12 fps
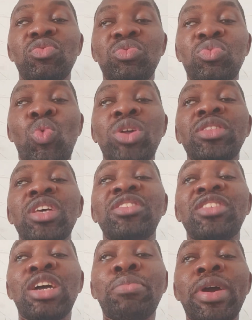went
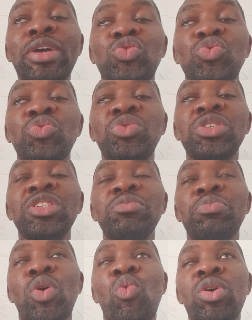extra mile to
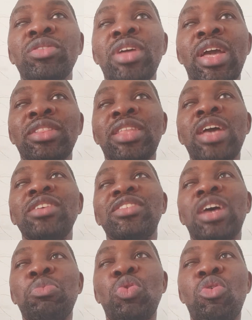read, but when they enter
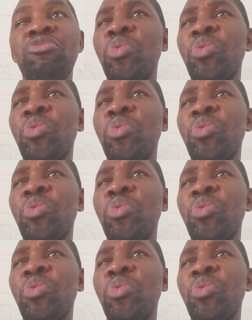exam hall,